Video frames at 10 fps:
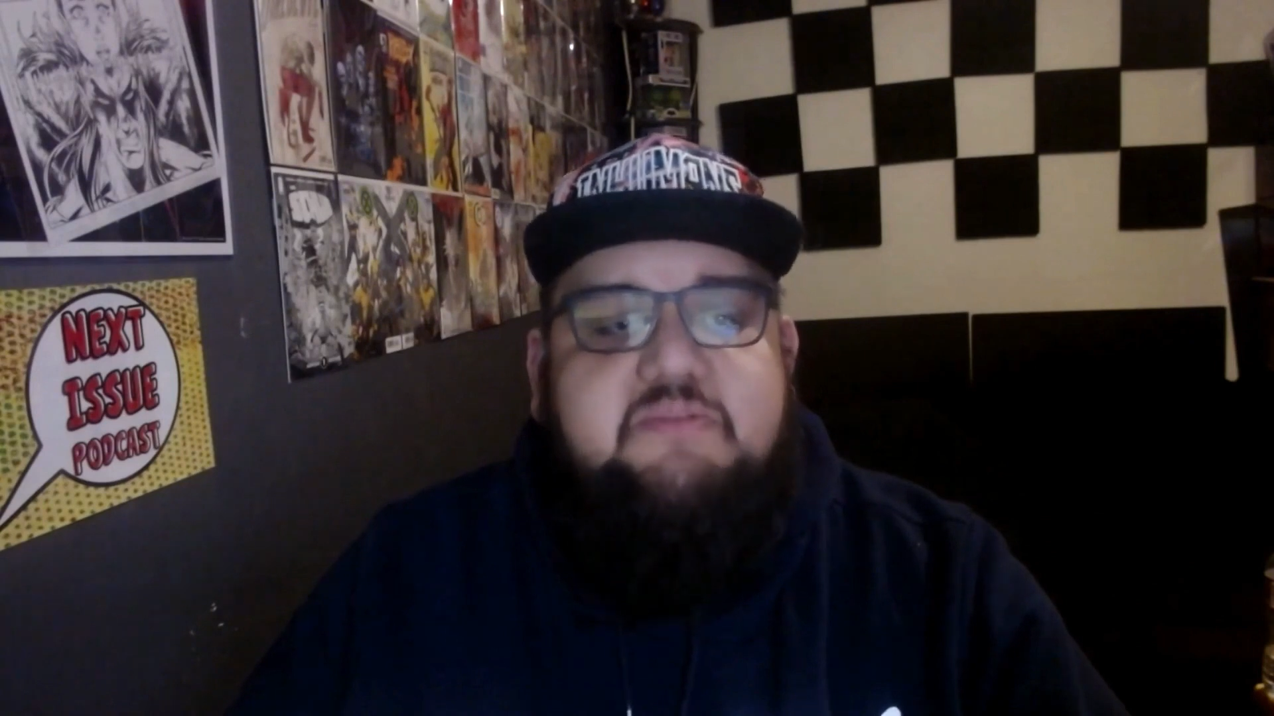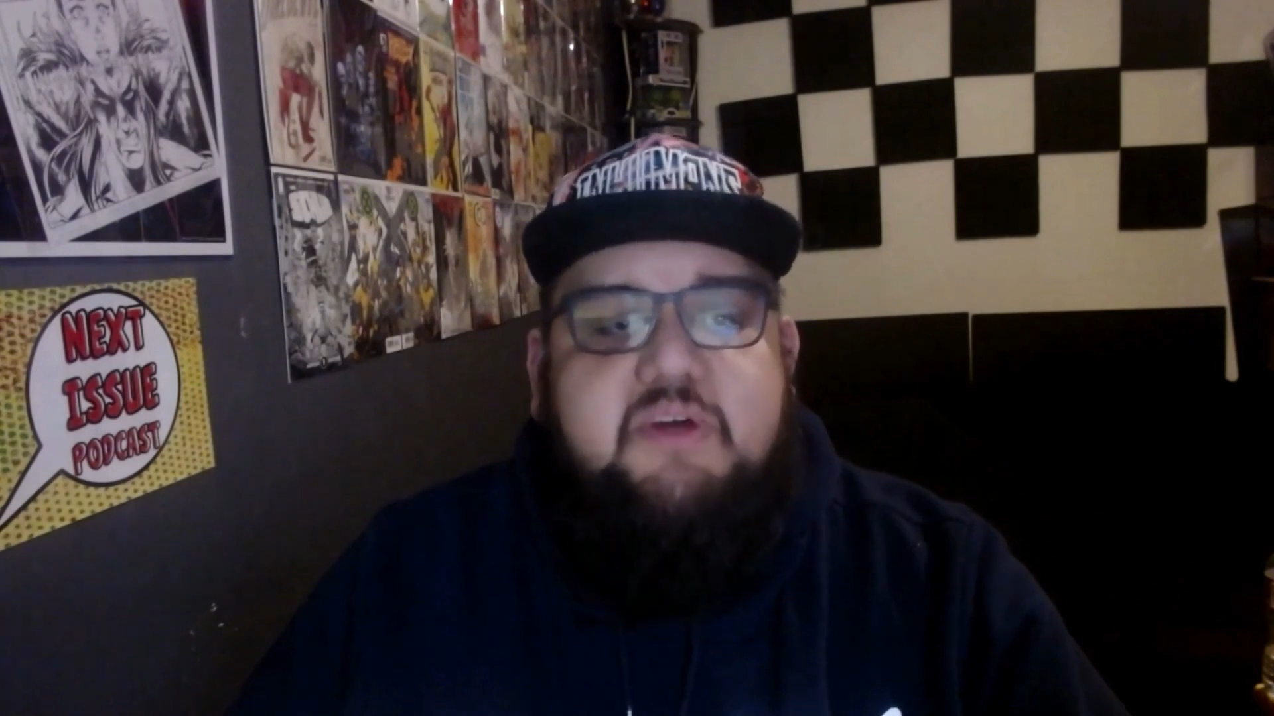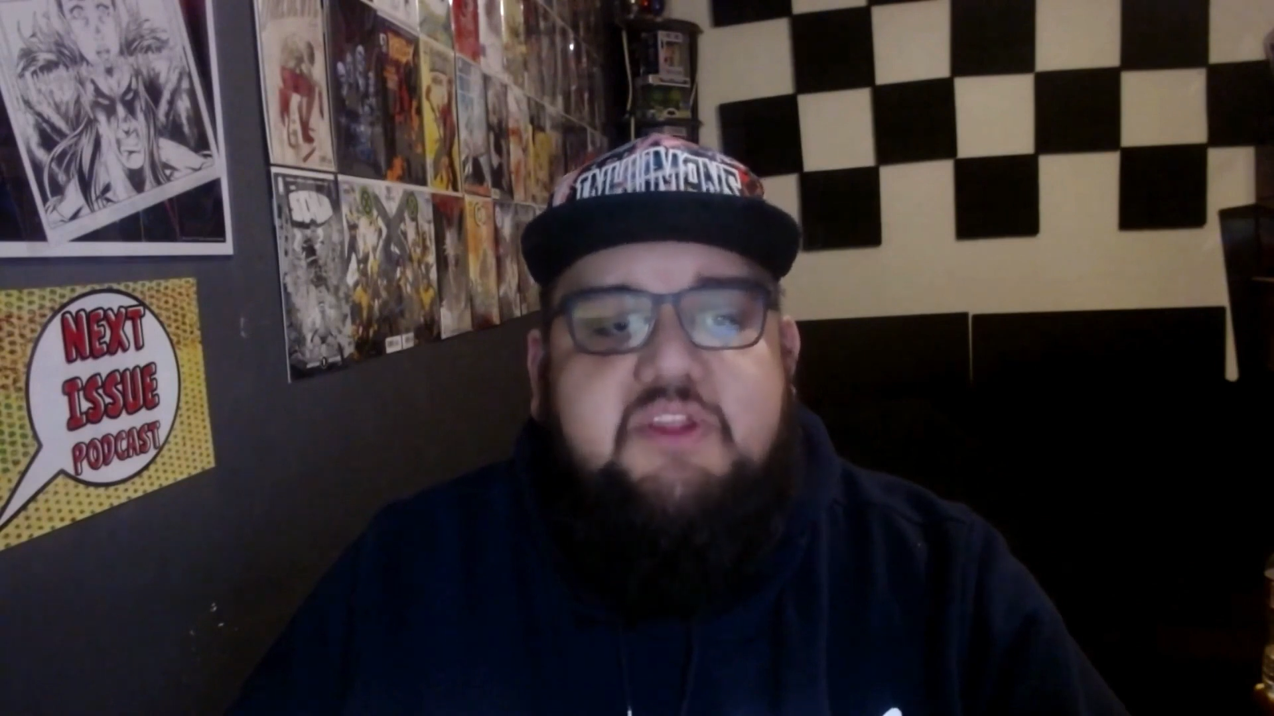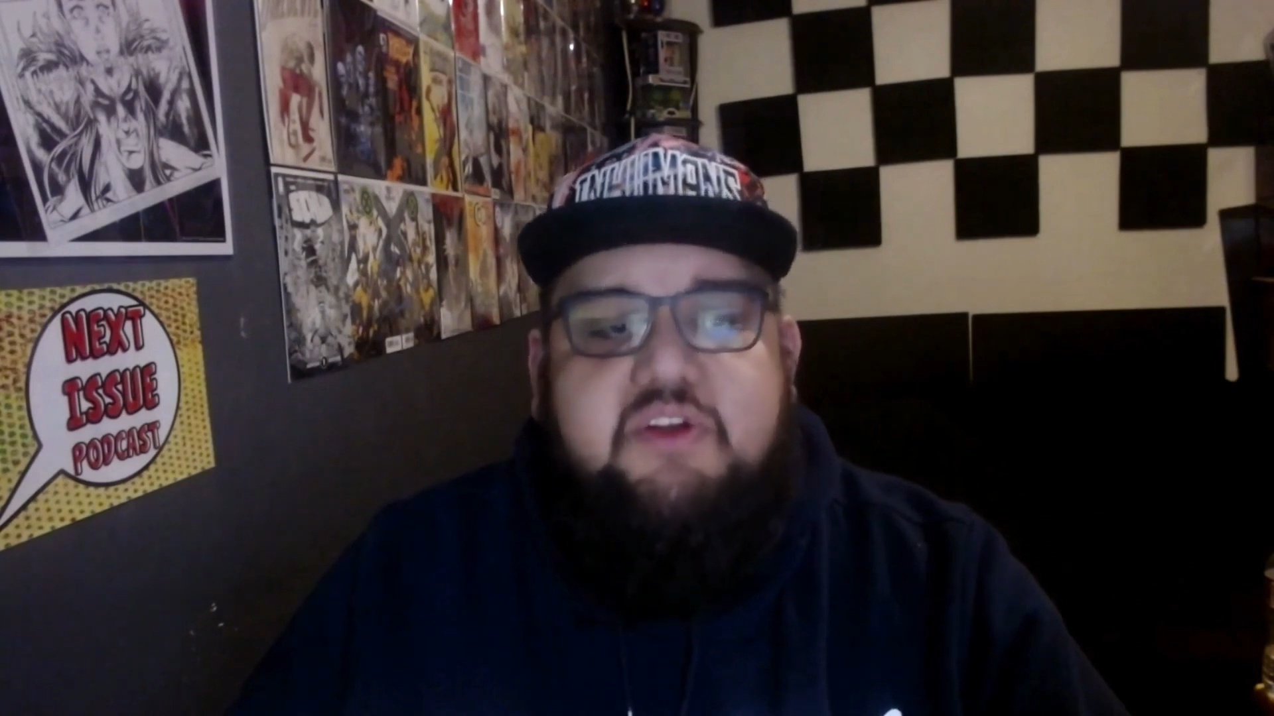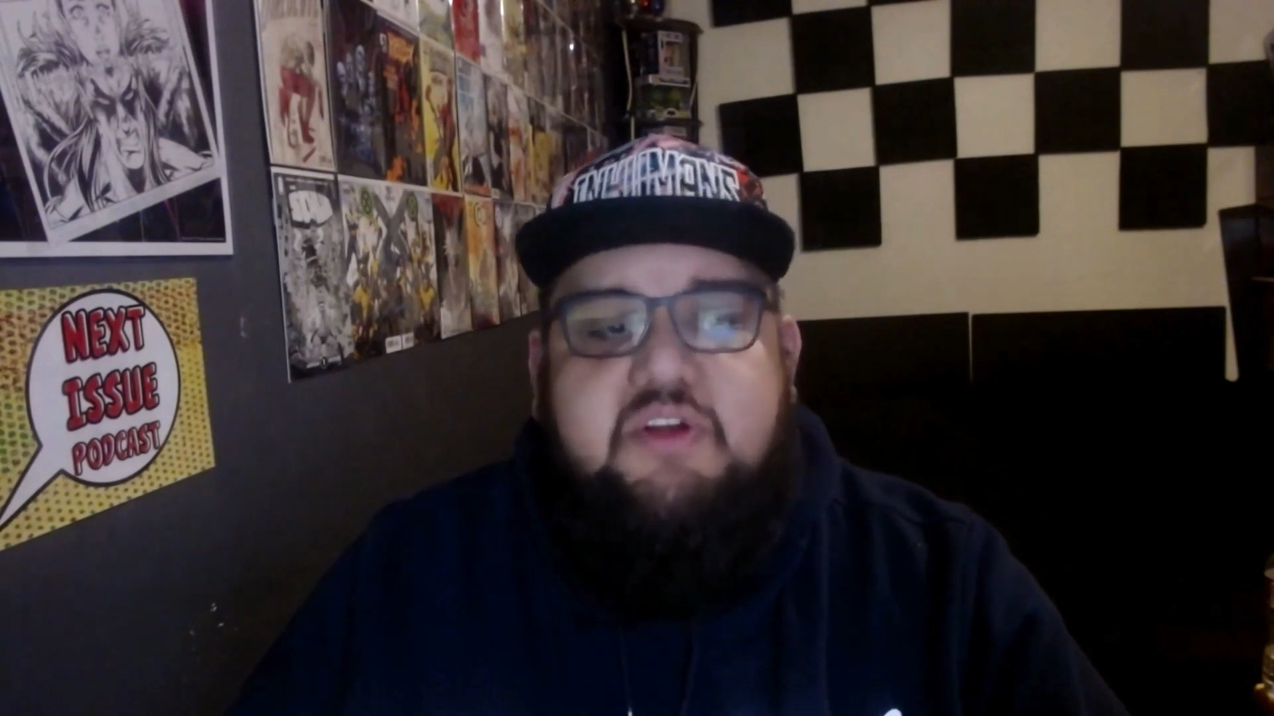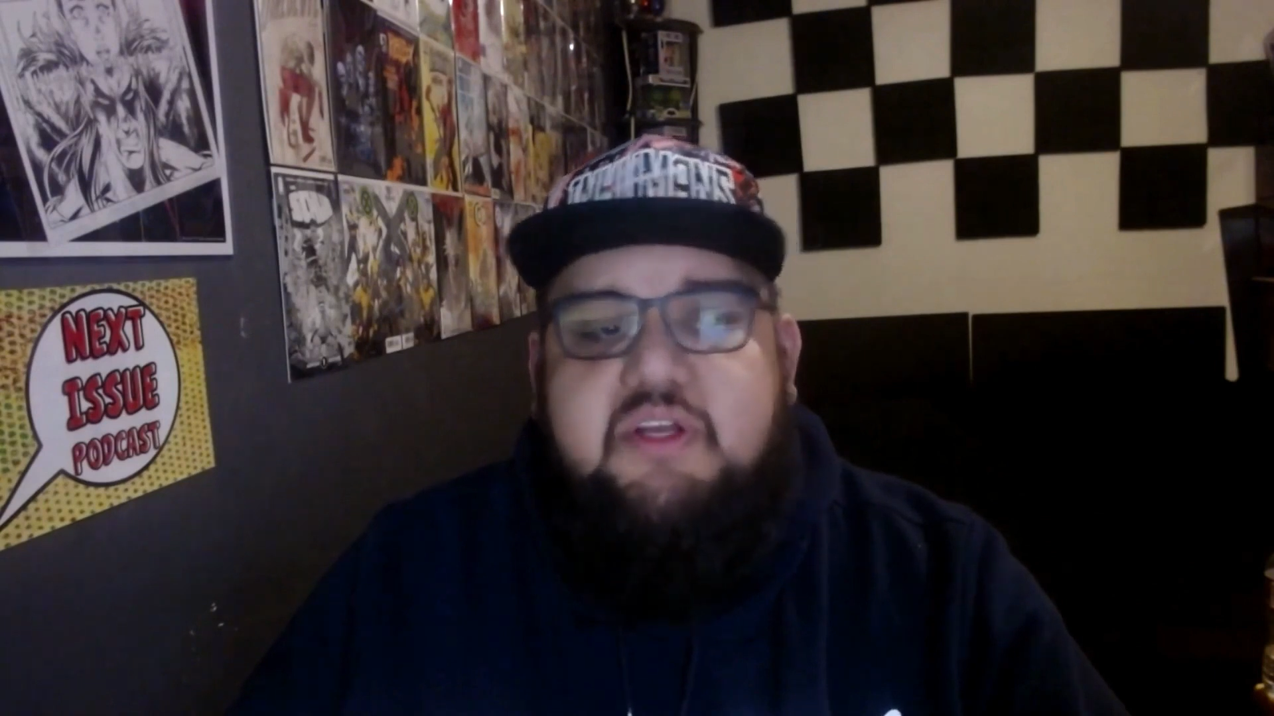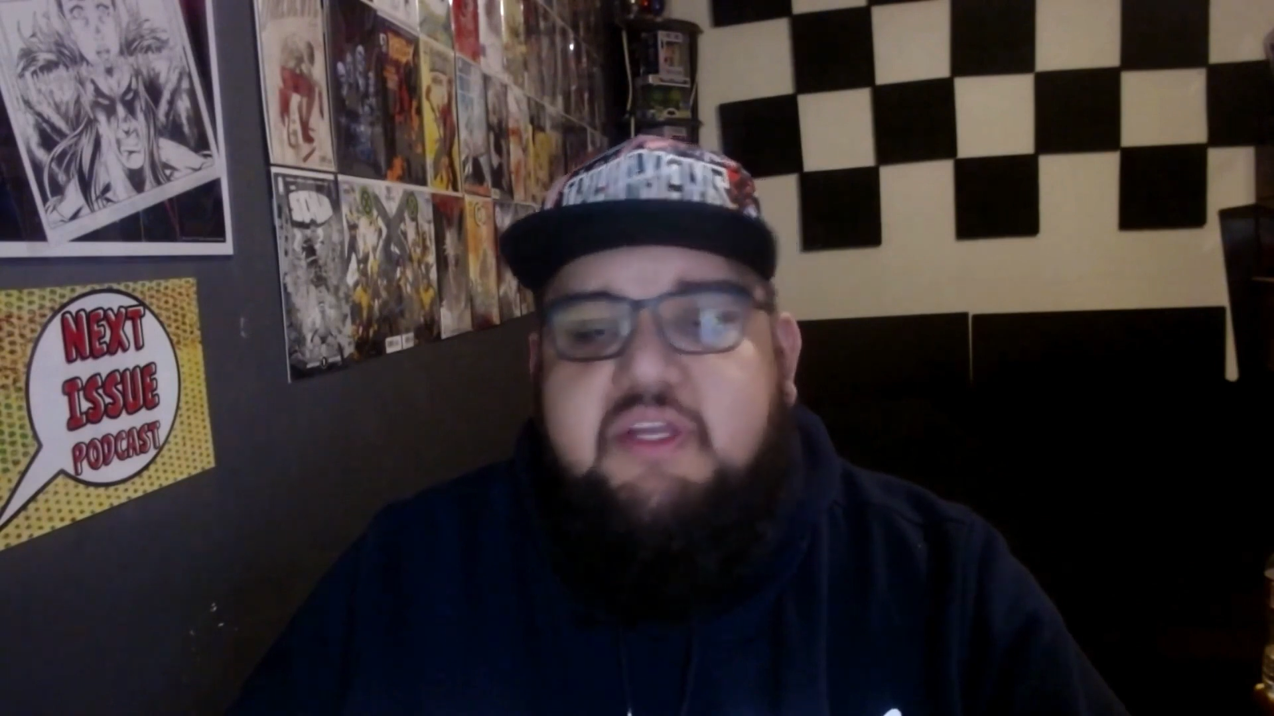mother